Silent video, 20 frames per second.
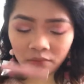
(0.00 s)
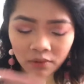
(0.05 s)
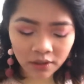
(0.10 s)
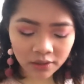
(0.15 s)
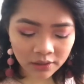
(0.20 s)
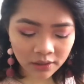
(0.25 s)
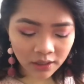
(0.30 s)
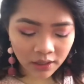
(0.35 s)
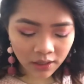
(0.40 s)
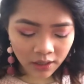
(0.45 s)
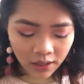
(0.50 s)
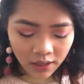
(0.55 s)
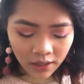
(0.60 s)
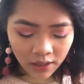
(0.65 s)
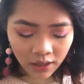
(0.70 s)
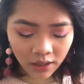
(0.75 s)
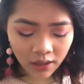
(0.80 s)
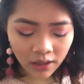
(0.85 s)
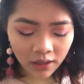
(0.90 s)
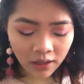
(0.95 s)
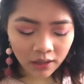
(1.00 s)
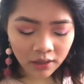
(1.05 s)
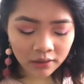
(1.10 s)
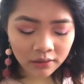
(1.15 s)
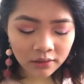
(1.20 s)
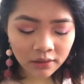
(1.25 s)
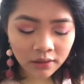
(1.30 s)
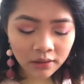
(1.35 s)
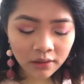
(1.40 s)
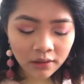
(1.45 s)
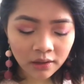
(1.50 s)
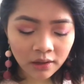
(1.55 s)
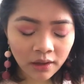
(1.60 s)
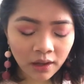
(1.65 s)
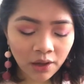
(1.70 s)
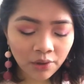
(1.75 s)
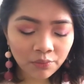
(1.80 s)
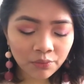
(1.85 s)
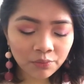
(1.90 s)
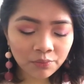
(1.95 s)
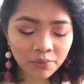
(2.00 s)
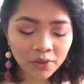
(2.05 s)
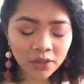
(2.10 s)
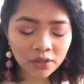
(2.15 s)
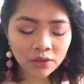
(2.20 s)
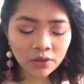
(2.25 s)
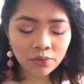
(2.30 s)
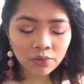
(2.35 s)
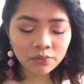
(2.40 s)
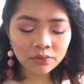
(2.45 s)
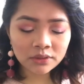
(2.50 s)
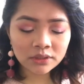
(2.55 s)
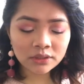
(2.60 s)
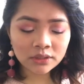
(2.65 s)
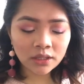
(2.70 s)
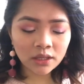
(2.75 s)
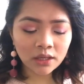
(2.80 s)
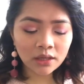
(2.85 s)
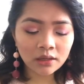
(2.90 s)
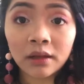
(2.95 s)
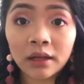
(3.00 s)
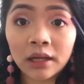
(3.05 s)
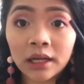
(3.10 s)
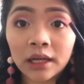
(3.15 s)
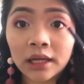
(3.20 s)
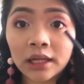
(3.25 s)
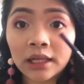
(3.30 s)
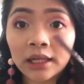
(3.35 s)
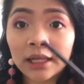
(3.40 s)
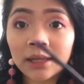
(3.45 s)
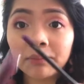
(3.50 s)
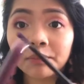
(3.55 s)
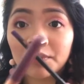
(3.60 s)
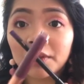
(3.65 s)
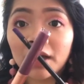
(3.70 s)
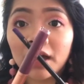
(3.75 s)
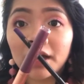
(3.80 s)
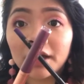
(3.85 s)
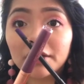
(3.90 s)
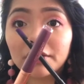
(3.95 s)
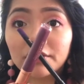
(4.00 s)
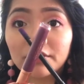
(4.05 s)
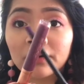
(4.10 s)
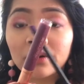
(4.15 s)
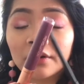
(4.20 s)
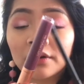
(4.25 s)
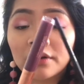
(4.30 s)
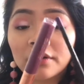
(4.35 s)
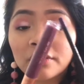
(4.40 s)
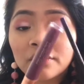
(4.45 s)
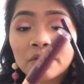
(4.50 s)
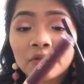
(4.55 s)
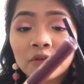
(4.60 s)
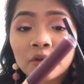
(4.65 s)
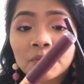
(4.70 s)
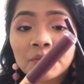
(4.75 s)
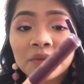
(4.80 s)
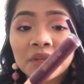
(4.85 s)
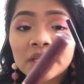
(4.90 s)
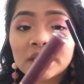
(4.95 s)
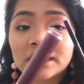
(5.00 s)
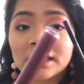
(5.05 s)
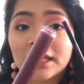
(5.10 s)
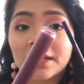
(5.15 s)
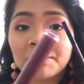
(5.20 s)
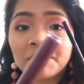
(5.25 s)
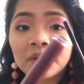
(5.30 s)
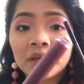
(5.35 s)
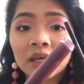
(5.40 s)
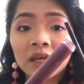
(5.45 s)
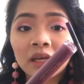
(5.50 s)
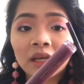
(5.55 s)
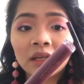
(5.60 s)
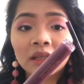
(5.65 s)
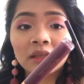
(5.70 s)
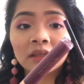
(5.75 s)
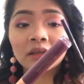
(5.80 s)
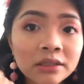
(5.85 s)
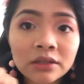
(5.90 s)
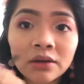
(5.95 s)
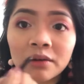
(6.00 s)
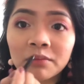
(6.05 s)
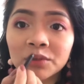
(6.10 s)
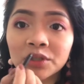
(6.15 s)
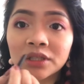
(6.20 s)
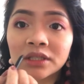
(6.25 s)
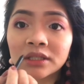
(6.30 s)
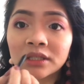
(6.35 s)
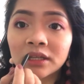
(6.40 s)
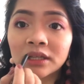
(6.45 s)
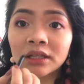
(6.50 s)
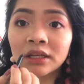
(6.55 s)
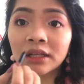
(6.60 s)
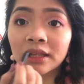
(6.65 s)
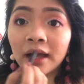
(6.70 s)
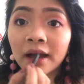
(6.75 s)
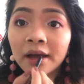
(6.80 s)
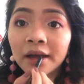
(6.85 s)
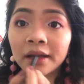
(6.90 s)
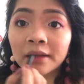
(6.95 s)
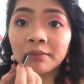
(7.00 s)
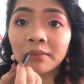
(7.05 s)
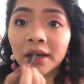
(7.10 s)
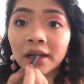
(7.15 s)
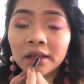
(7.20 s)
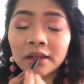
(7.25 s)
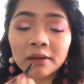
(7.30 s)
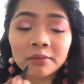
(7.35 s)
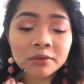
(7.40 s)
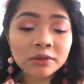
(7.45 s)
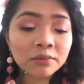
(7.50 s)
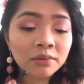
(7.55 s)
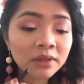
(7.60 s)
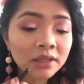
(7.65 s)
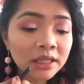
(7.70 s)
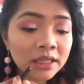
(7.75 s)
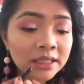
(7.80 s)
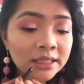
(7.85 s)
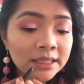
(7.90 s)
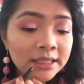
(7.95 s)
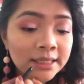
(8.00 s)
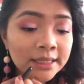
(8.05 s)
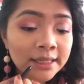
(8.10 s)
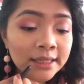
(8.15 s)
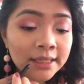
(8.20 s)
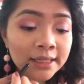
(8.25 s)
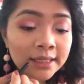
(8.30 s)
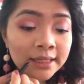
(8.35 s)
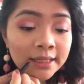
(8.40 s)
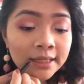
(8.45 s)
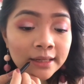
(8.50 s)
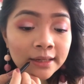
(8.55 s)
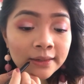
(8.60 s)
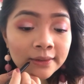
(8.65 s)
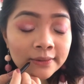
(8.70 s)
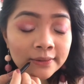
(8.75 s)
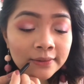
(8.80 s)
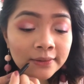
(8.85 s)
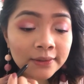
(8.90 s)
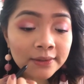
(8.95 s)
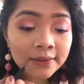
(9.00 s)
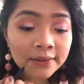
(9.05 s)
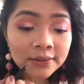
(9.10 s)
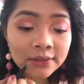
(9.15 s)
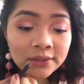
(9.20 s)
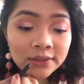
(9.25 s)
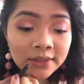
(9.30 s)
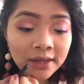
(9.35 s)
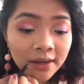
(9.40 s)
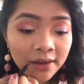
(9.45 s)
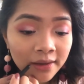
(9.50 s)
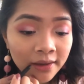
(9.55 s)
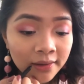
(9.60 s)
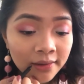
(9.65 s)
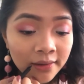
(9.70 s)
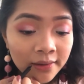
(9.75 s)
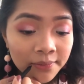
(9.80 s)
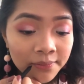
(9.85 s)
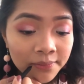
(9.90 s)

one, and I will be using lip liner from this lip kit. So I'm just gonna line my lips with this royal shade.